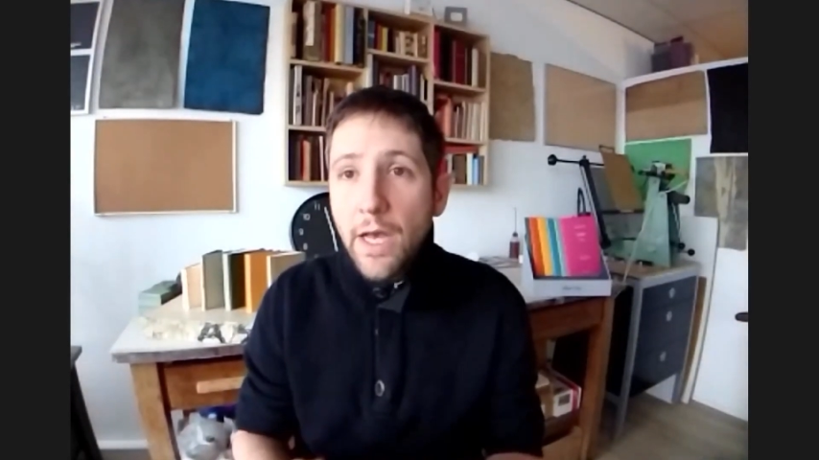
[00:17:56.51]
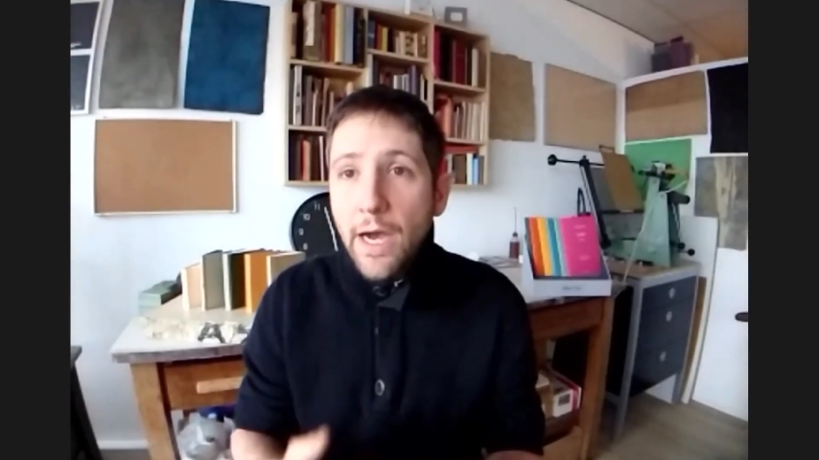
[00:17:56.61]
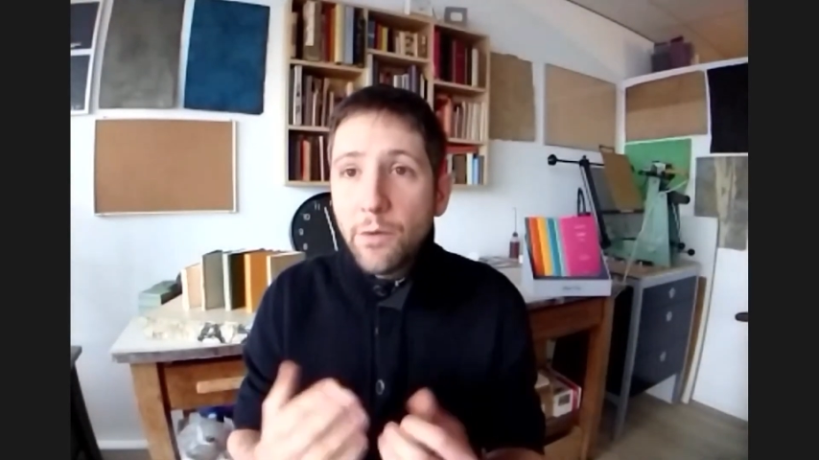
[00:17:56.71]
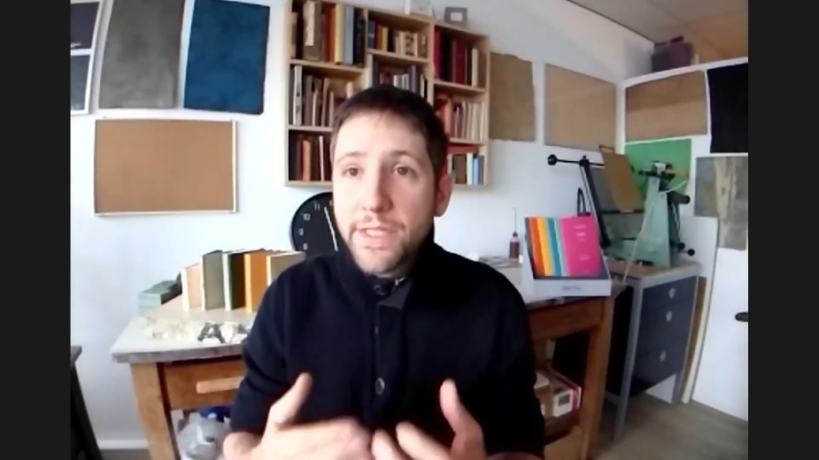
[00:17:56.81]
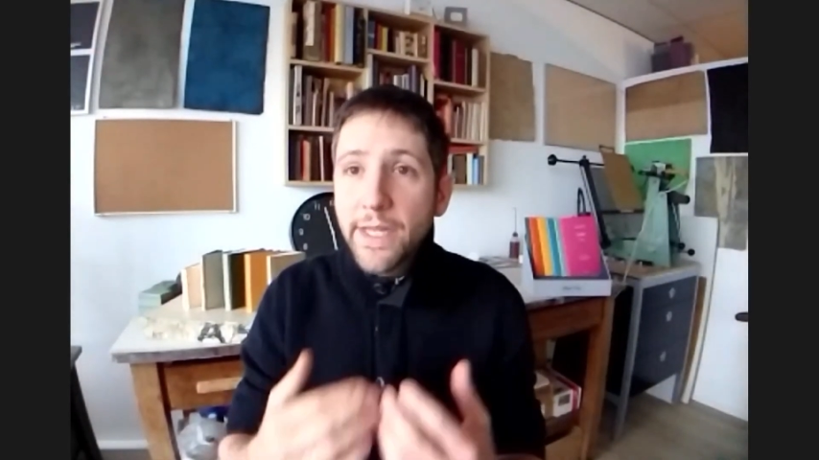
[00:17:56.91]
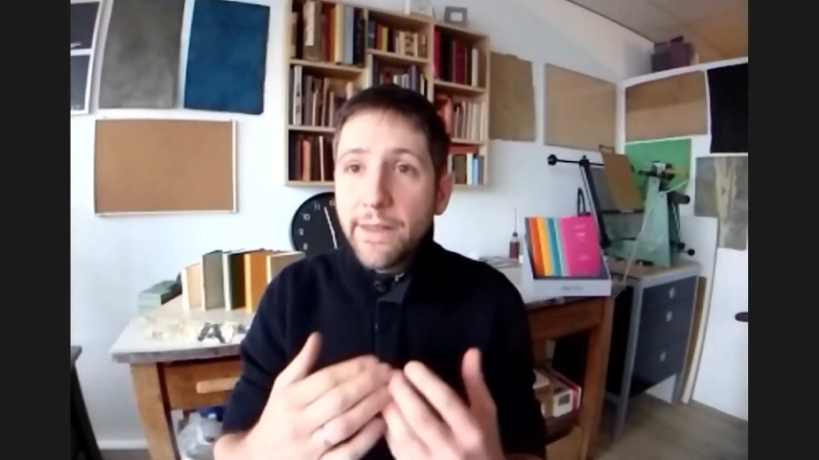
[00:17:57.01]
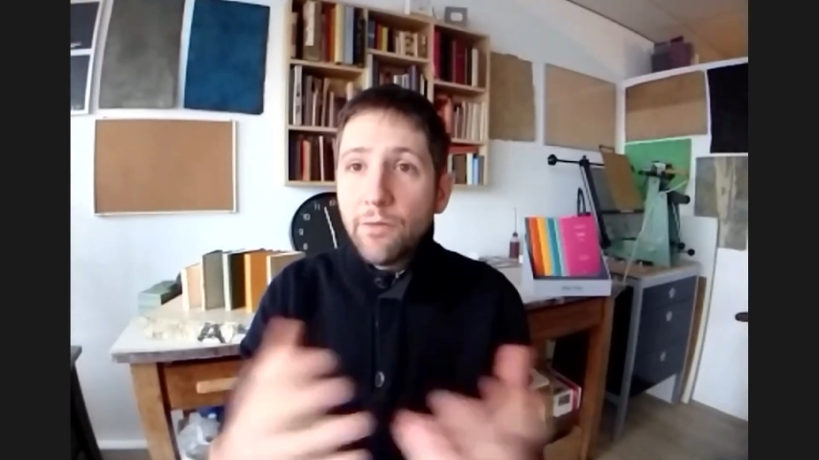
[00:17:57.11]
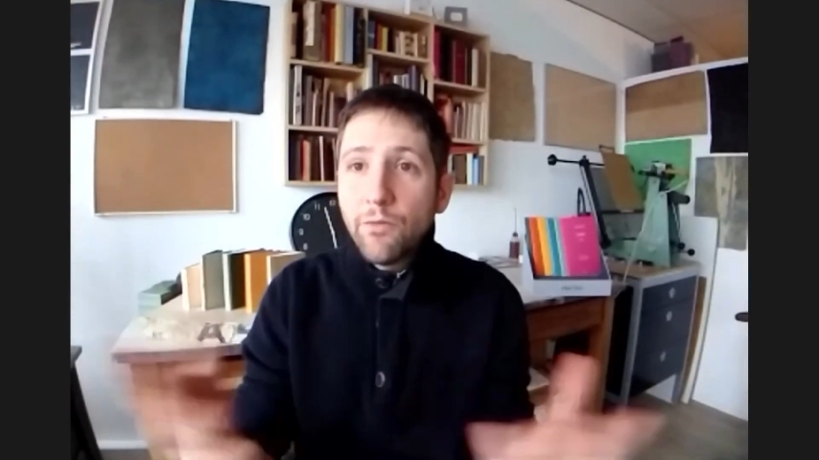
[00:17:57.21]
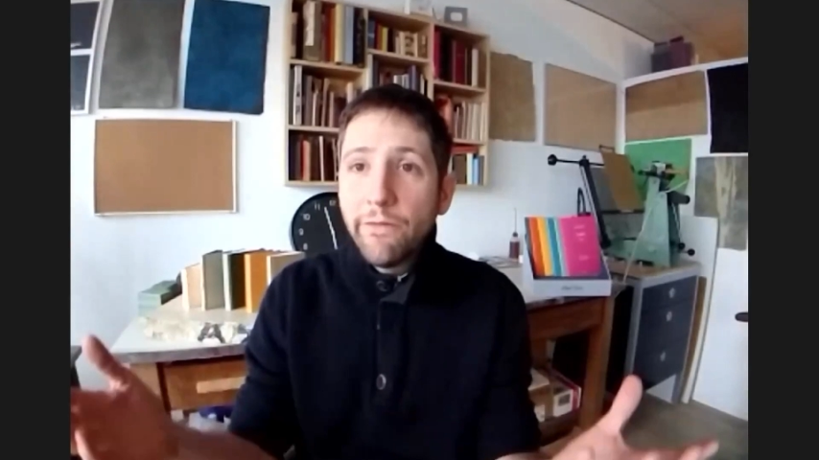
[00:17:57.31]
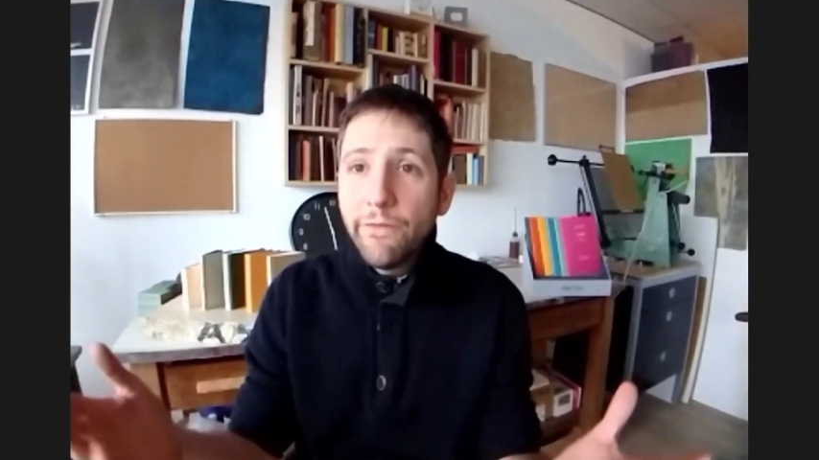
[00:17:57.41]
I will send
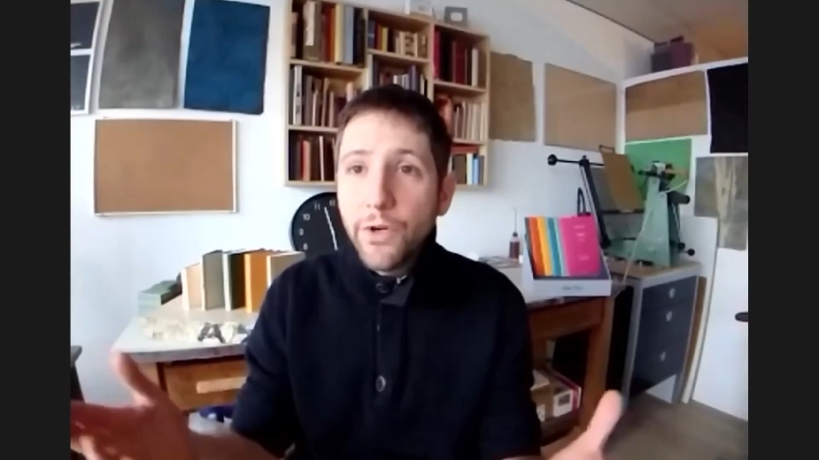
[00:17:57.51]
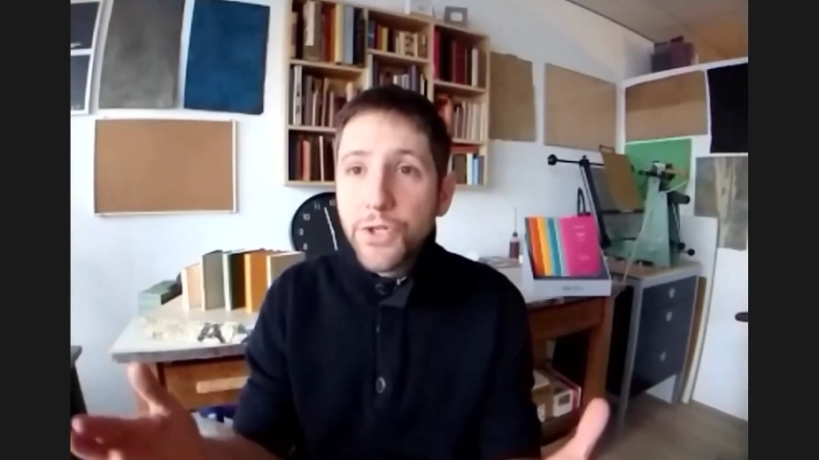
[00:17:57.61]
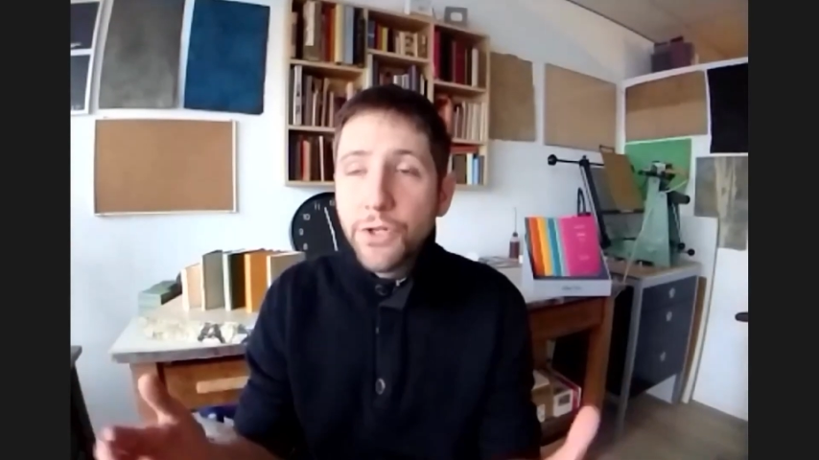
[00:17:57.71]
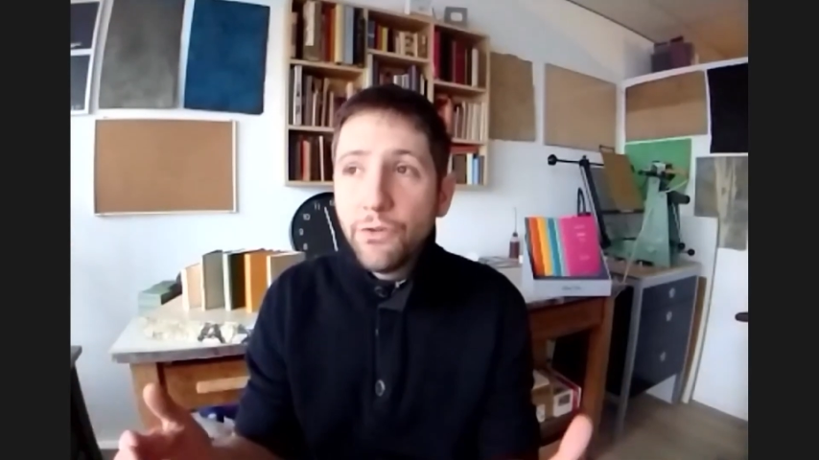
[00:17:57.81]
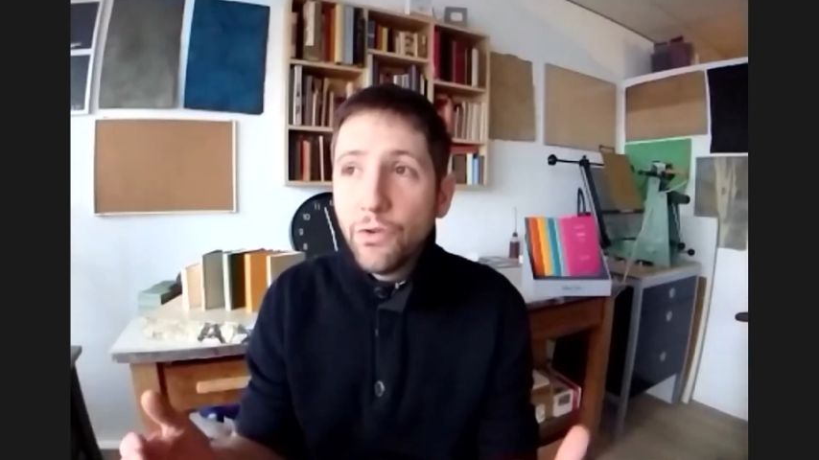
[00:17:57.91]
that rough version